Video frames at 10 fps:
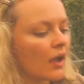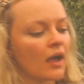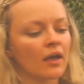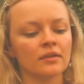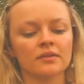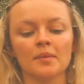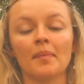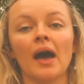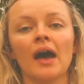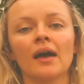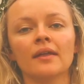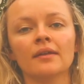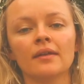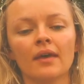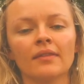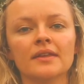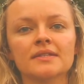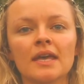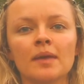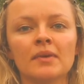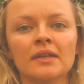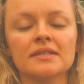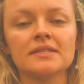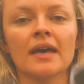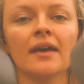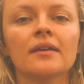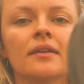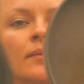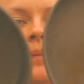and a pan, and this came in a set.